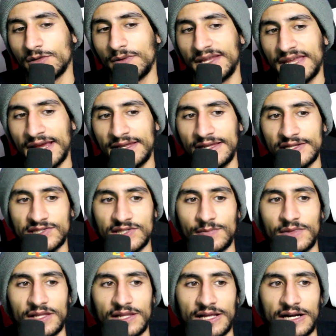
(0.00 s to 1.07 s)
So again,
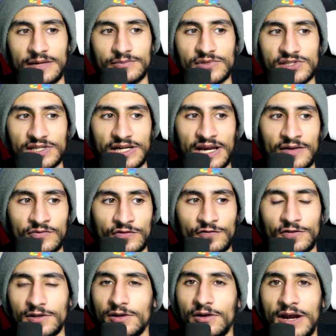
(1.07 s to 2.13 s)
that's something that I'm just going to
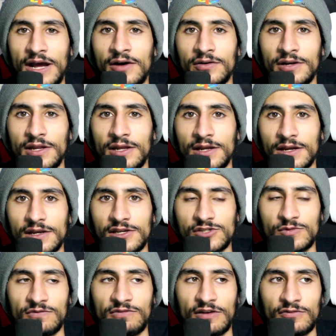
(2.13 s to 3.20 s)
have to figure out,
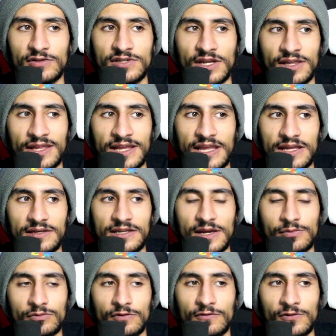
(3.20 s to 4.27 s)
because we've never done like
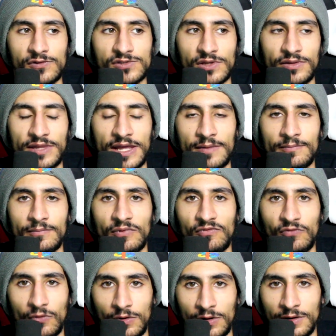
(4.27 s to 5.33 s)
in-depth reviews on them
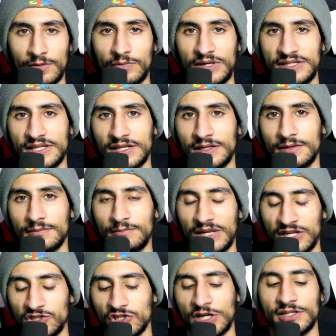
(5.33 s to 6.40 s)
before.
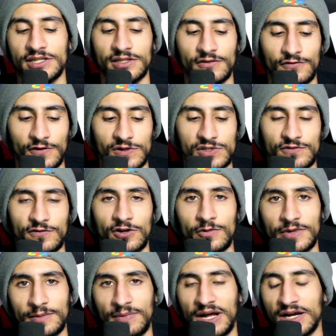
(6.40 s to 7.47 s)
Me and John did the first
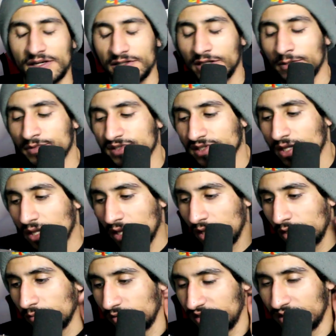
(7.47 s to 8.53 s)
film in Apocalypse.
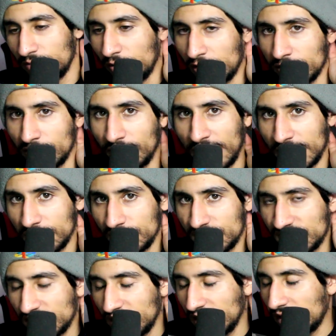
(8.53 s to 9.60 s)
We did Welcome to
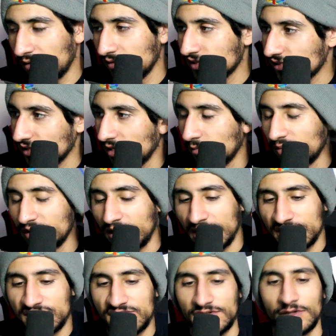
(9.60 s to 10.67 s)
Raccoon City, obviously,
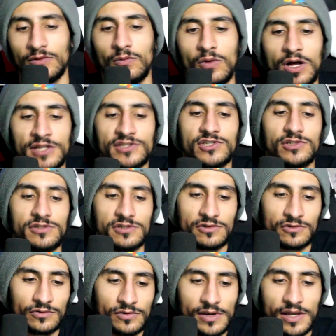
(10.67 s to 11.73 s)
but I still want to
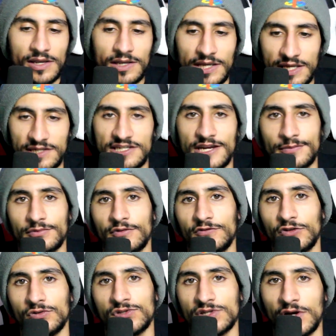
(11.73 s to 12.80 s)
do
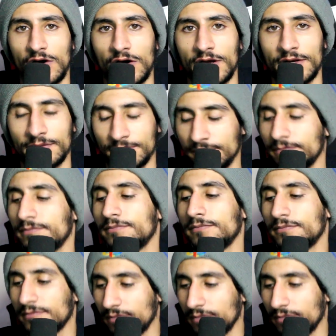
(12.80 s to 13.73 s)
in-depth reviews on